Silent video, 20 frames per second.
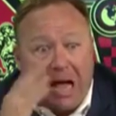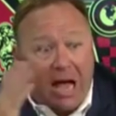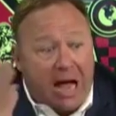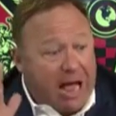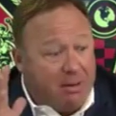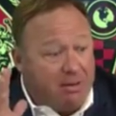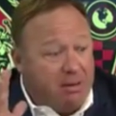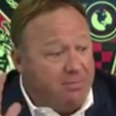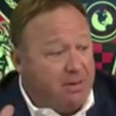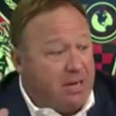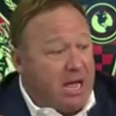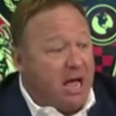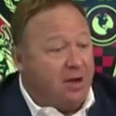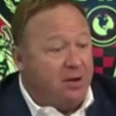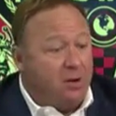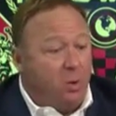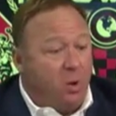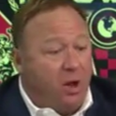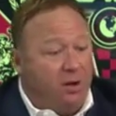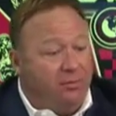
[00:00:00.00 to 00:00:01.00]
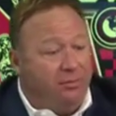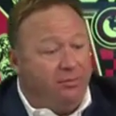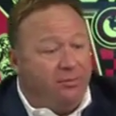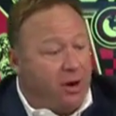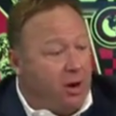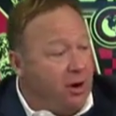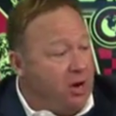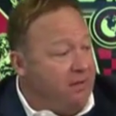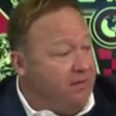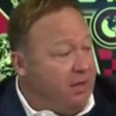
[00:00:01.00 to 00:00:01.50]
I haven't even gotten to
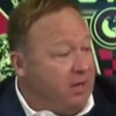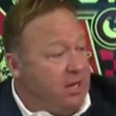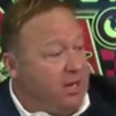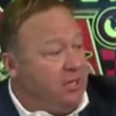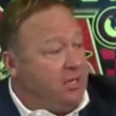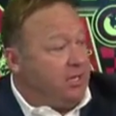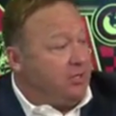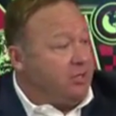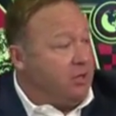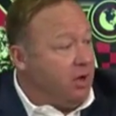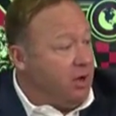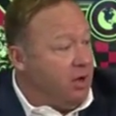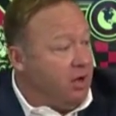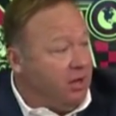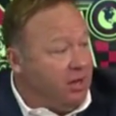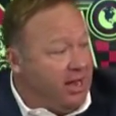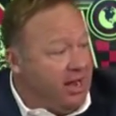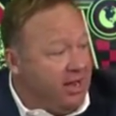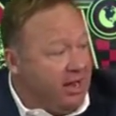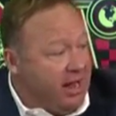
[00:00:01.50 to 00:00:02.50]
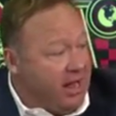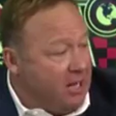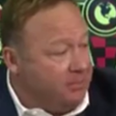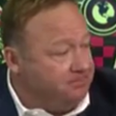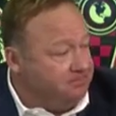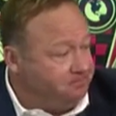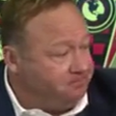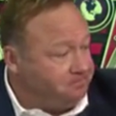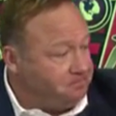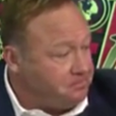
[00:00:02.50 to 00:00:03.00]
1/3 of it. It's all laid out.